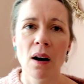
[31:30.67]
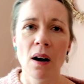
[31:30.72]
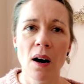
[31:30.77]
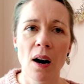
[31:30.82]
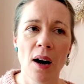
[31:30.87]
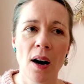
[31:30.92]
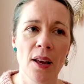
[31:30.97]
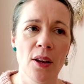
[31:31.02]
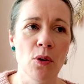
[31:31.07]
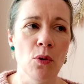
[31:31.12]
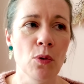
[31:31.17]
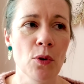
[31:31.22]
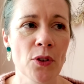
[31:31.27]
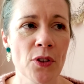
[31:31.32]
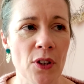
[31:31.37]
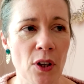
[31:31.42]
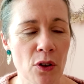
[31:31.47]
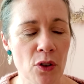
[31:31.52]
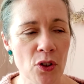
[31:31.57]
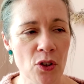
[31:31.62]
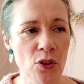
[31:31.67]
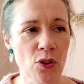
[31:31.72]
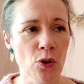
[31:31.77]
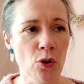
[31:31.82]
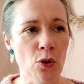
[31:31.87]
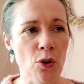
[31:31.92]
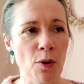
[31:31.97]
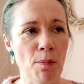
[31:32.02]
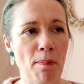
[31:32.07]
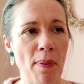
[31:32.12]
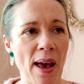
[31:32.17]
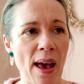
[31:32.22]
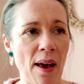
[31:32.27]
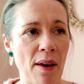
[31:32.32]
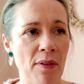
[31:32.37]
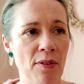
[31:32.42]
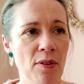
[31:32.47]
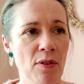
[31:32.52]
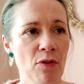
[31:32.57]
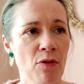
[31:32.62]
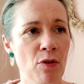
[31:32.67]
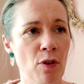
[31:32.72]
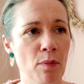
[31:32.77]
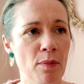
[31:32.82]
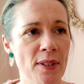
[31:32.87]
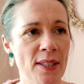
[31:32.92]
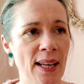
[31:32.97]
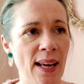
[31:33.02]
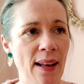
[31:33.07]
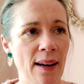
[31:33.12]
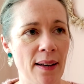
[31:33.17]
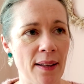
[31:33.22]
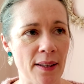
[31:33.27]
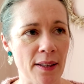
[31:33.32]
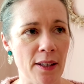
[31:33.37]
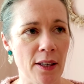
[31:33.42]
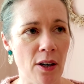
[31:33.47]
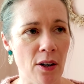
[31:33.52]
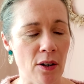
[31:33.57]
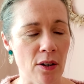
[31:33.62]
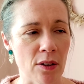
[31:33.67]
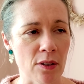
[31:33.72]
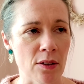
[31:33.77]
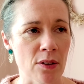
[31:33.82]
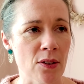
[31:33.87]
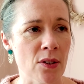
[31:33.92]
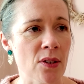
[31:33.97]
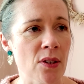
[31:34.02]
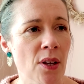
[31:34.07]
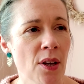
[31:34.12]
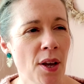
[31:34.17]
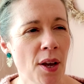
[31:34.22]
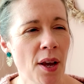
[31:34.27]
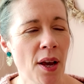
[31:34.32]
I also stalk Beth from Telling Yarns,